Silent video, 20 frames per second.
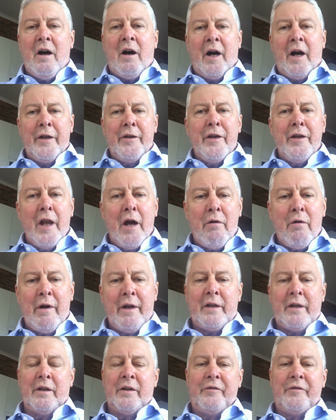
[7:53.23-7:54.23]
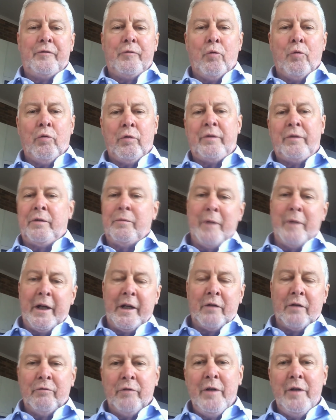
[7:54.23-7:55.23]
I know I can afford to make
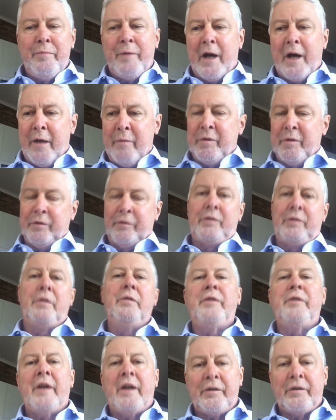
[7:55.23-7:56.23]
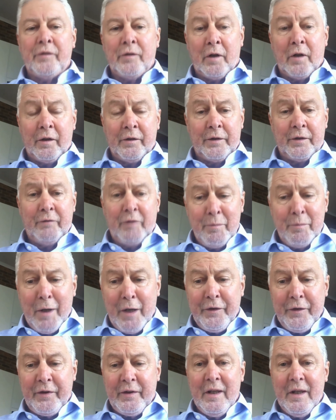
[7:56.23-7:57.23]
a repayment of $2,000 every
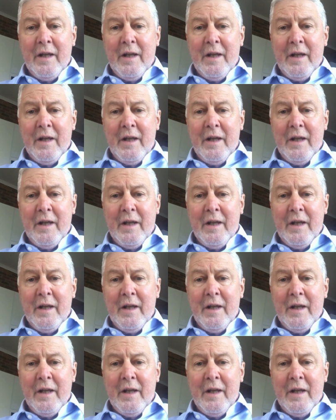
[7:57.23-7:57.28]
month